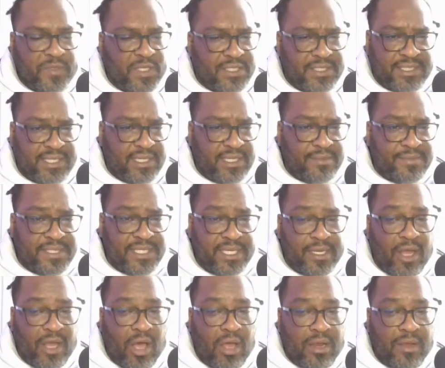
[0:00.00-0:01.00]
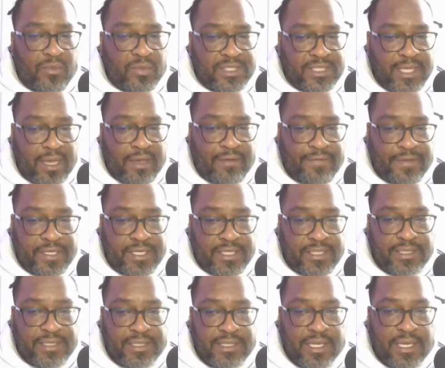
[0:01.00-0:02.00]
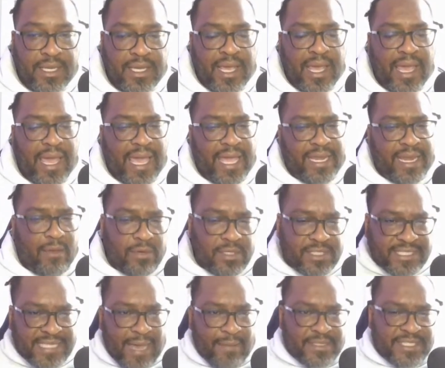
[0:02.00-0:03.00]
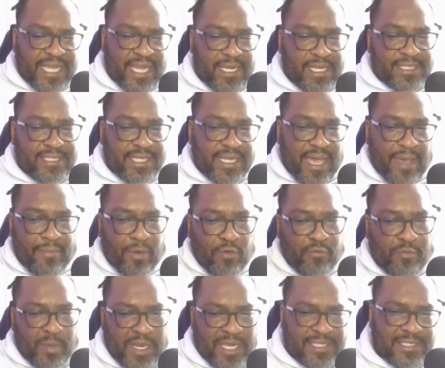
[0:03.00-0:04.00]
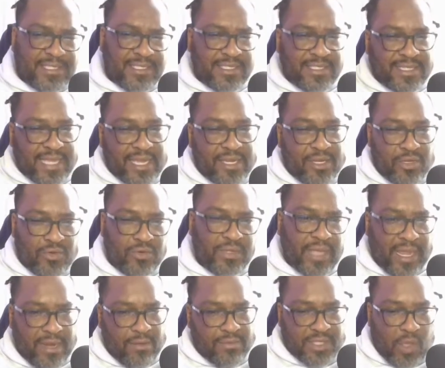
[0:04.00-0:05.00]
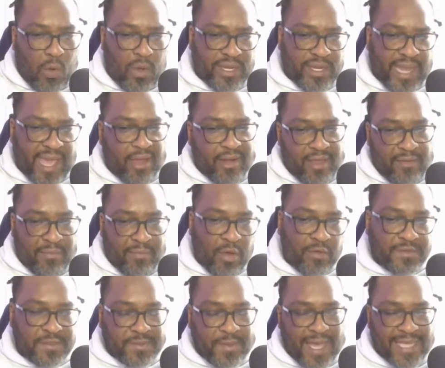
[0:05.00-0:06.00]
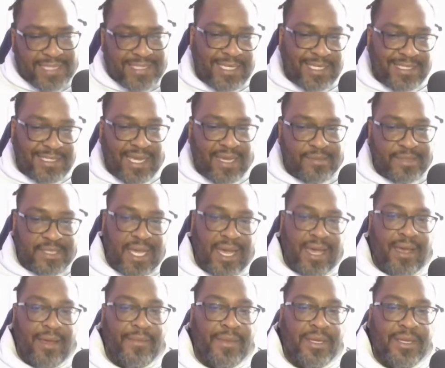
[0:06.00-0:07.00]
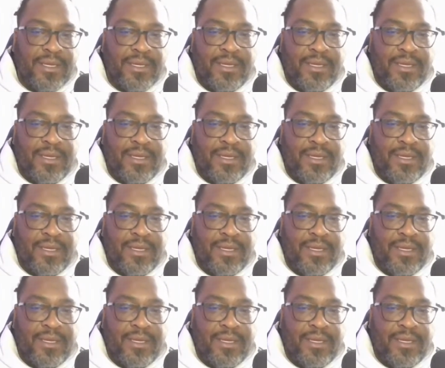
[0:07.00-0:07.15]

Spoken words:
Because TMZ and all of them was there for this. And they were simultaneously at both places. They knew that it was going down at both spots at the same time.